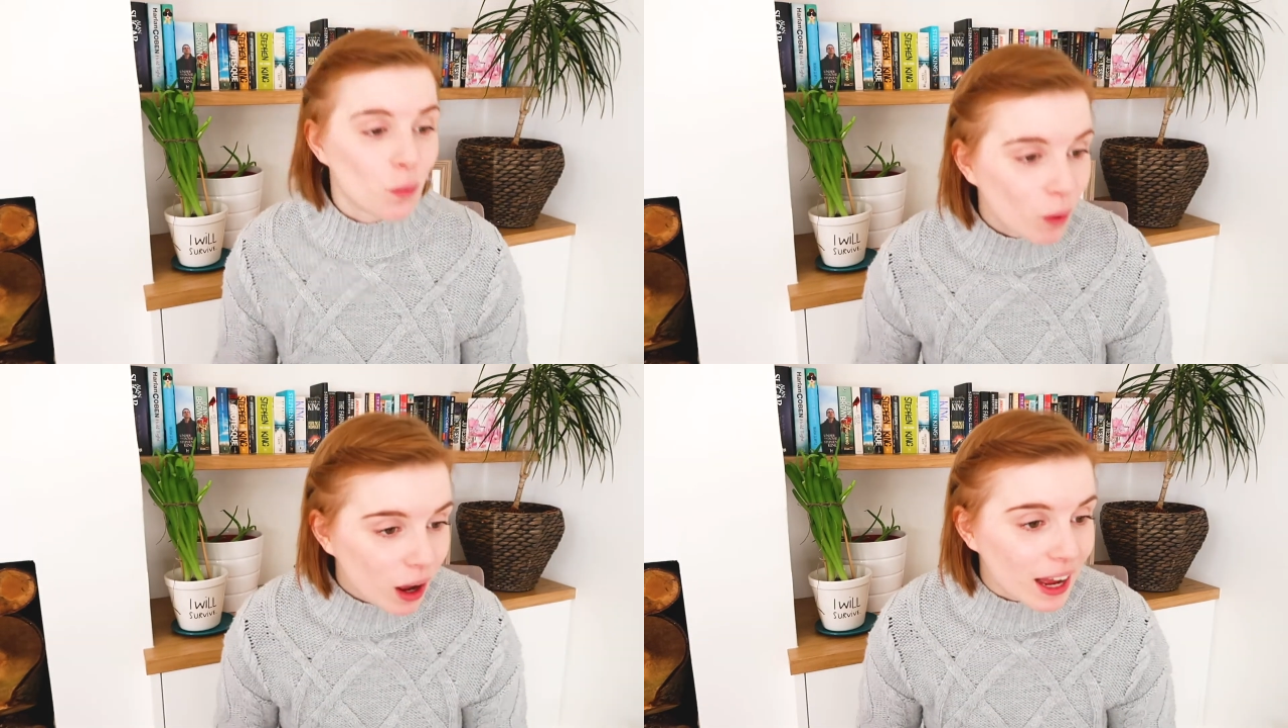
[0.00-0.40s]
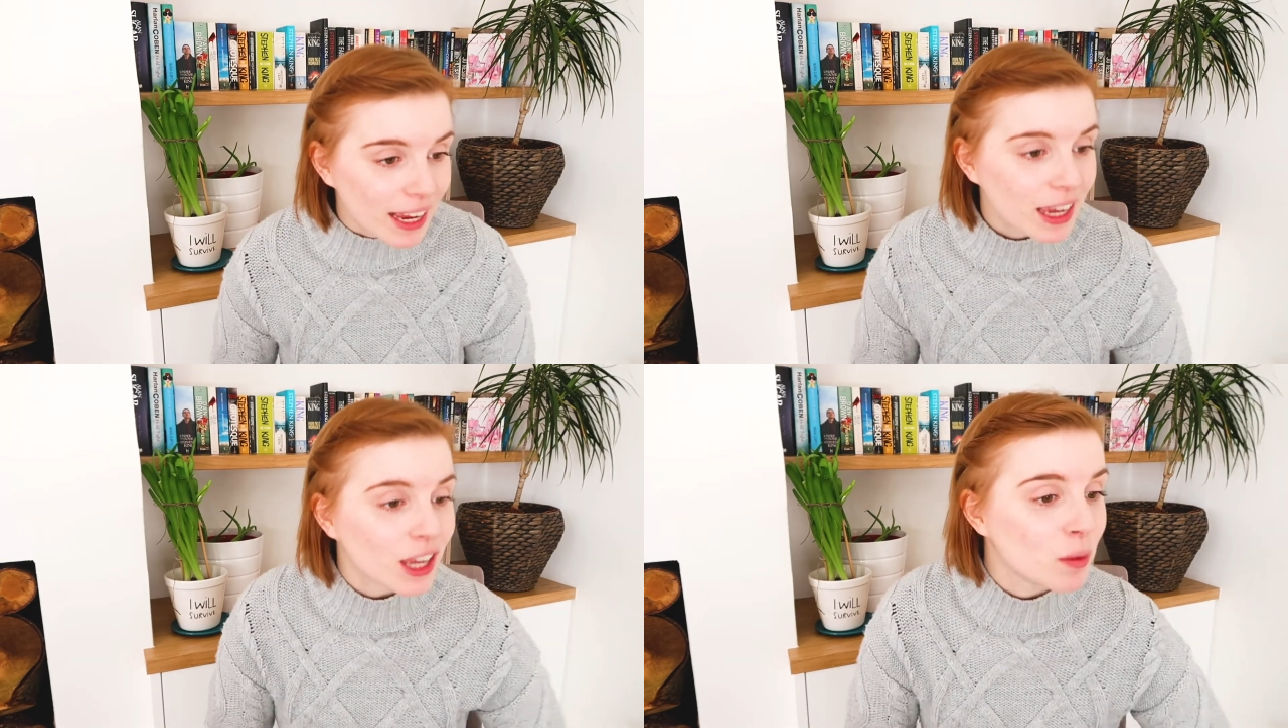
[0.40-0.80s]

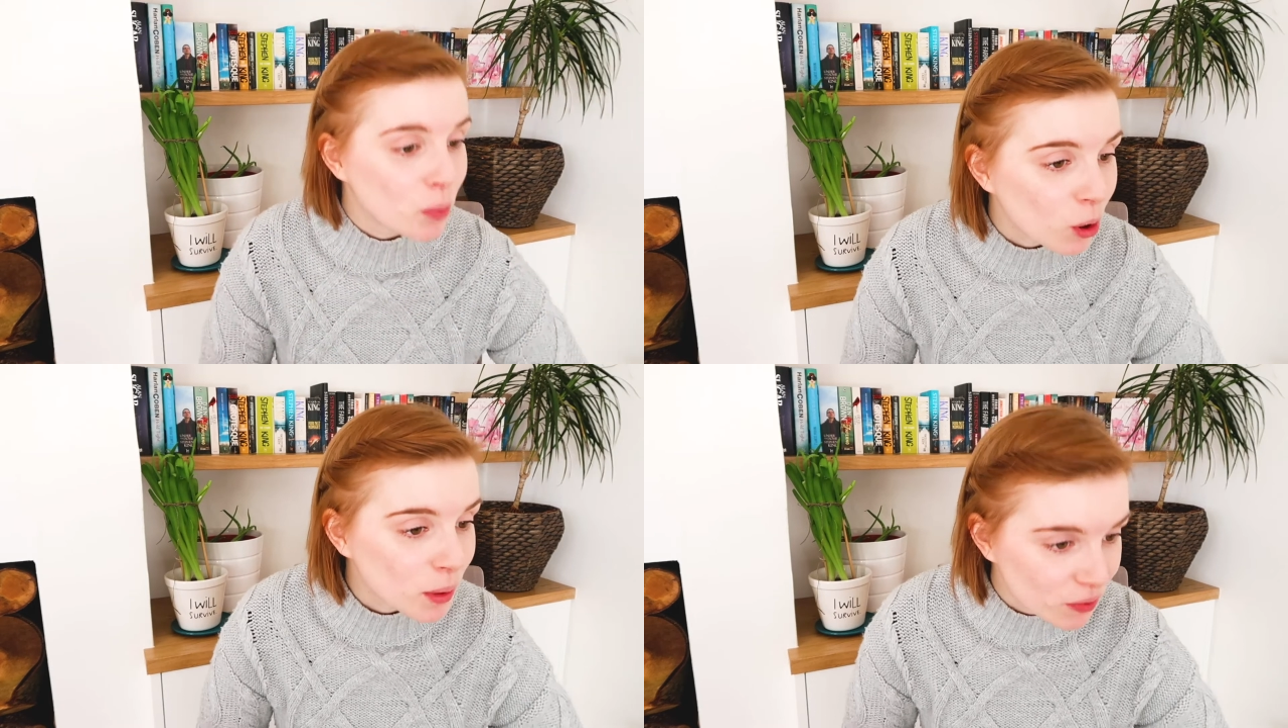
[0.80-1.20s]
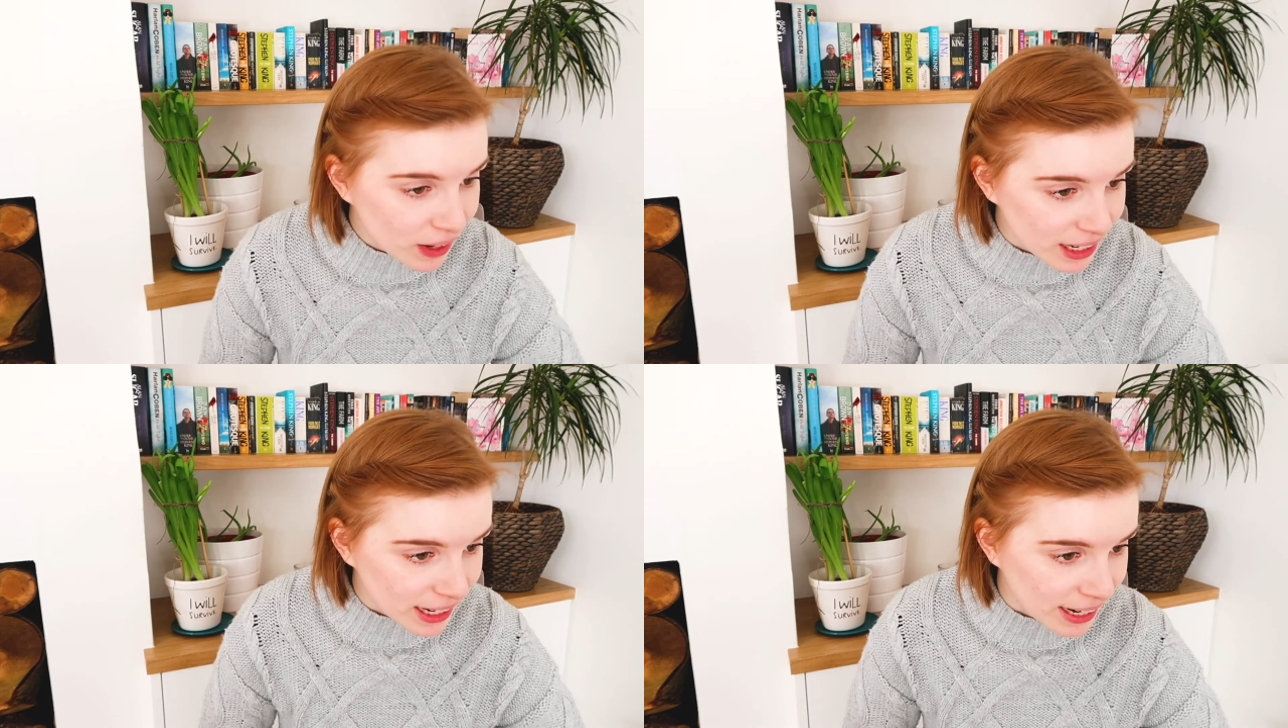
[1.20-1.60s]
Why are you born with
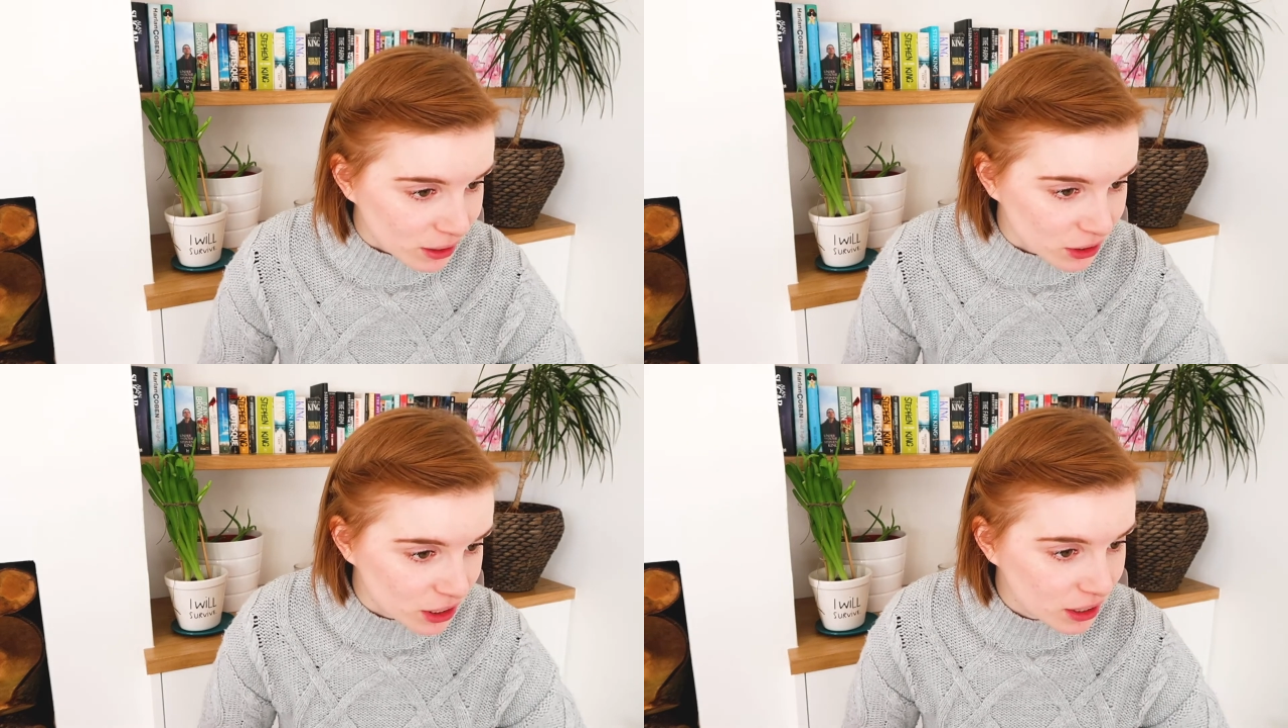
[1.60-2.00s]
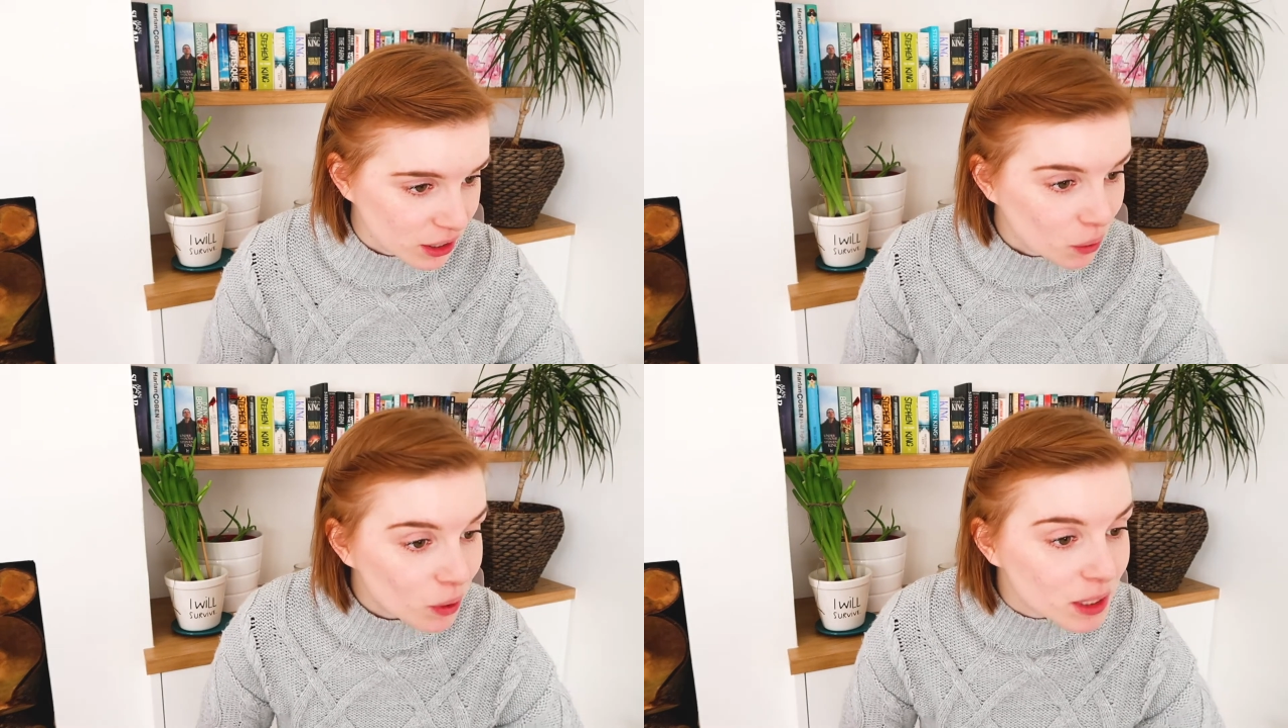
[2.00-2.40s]
fingernails?
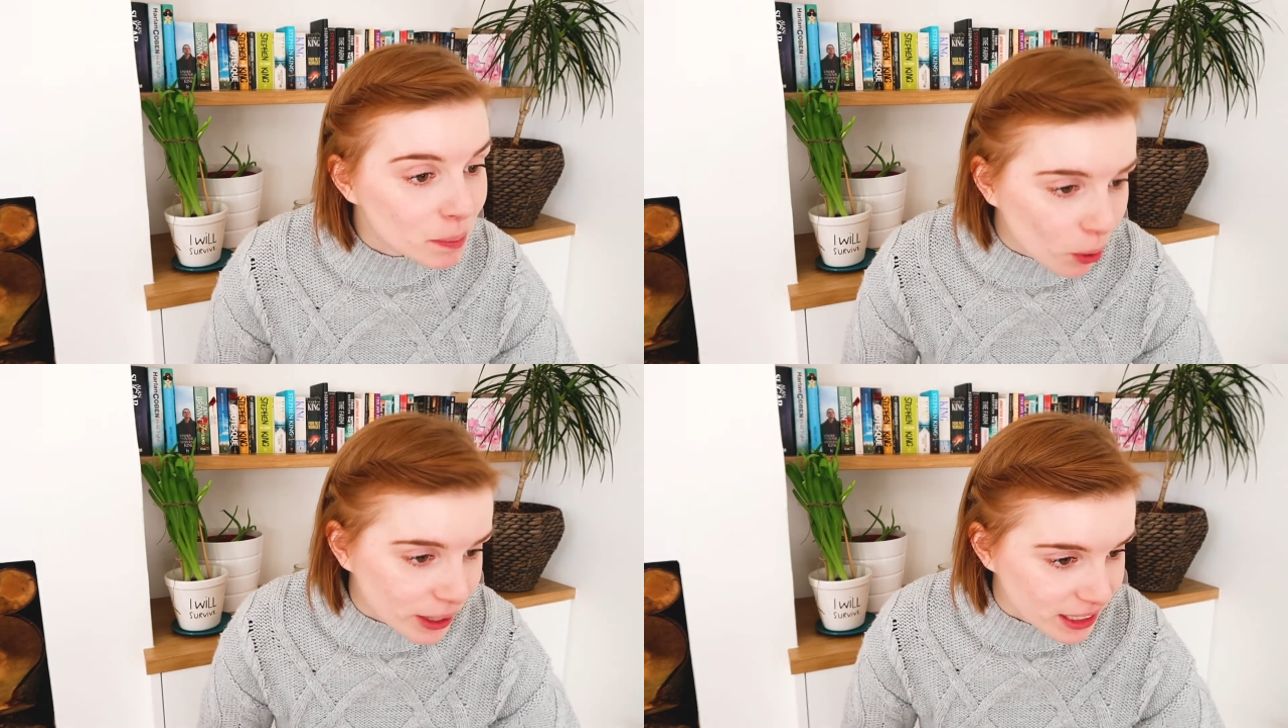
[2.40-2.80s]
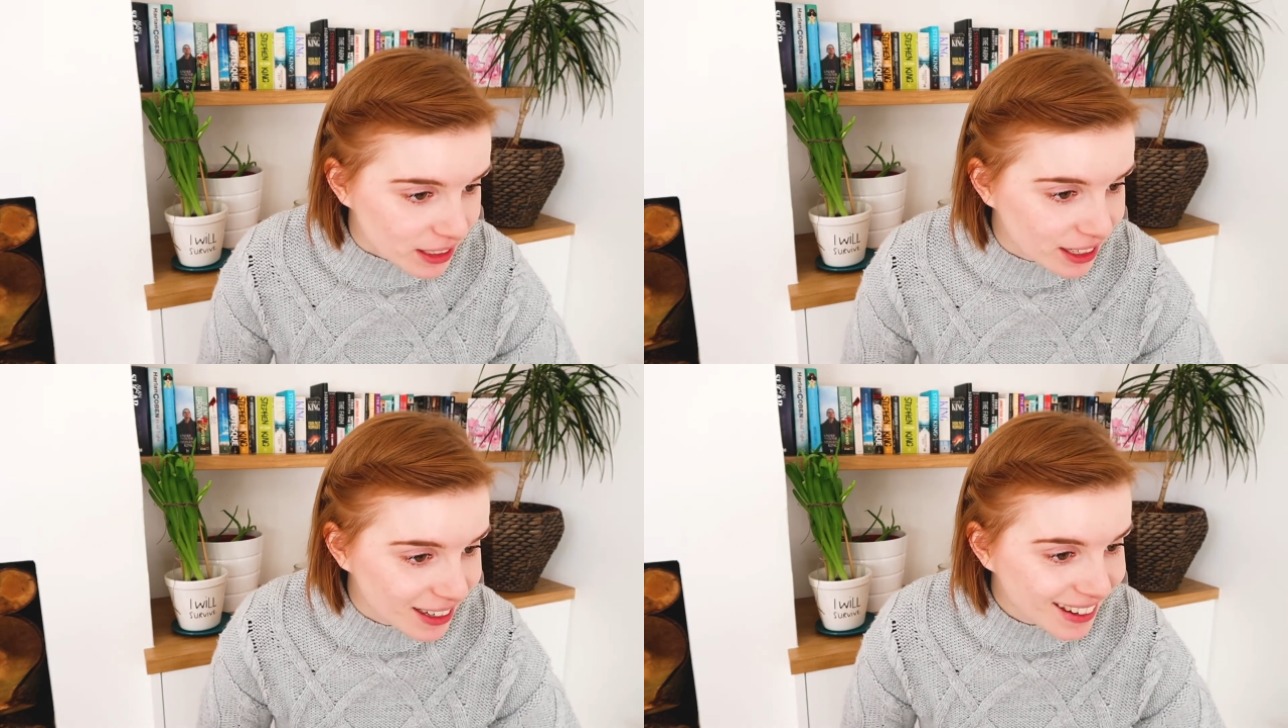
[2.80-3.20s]
What's the
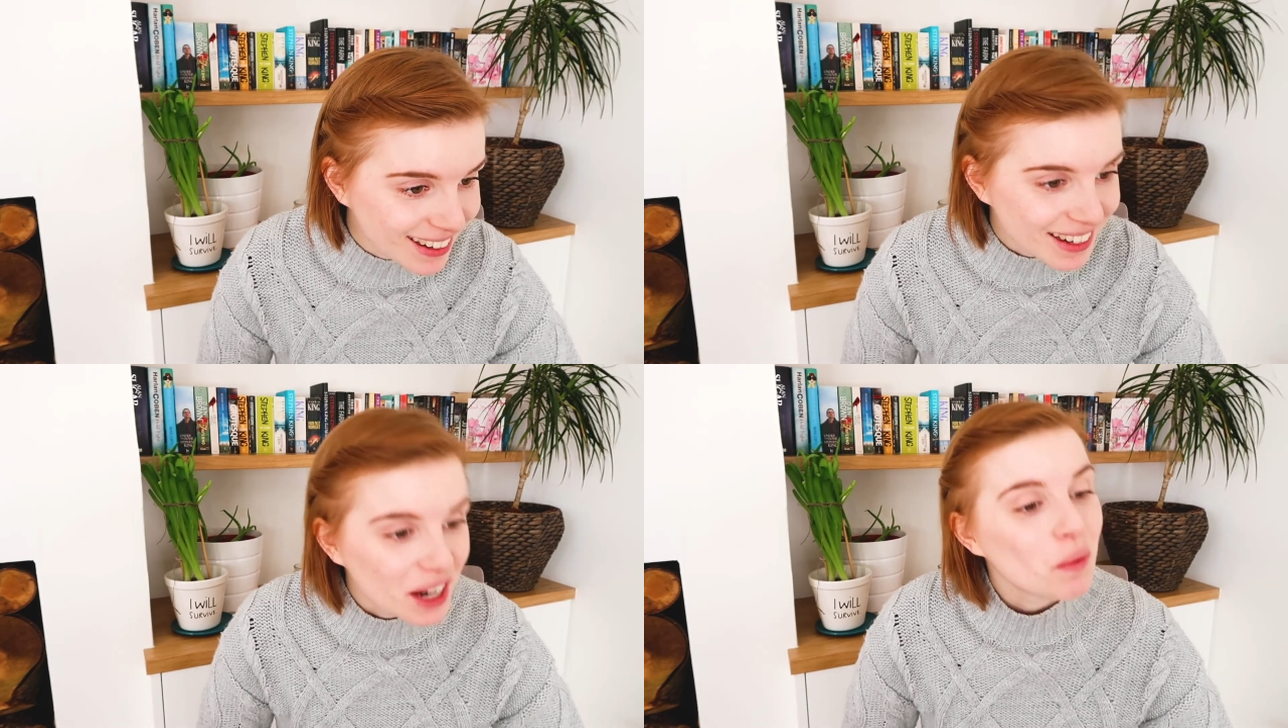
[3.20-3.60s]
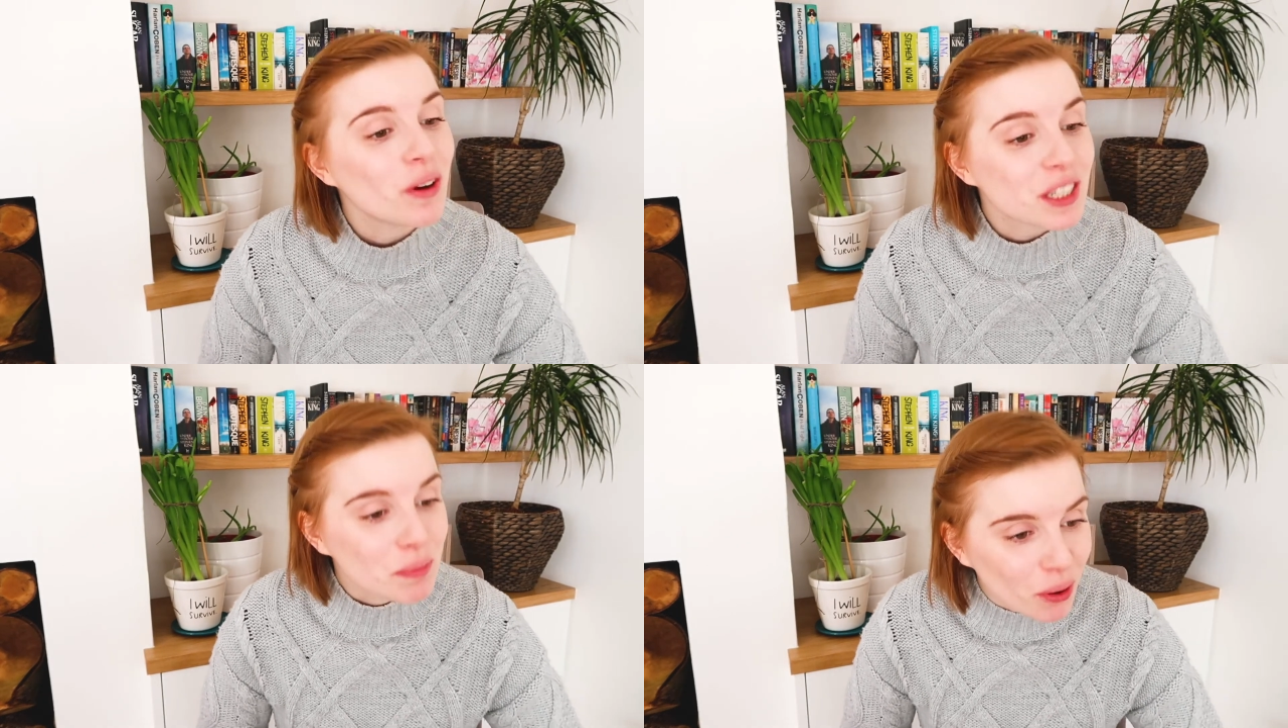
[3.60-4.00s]
point? What's the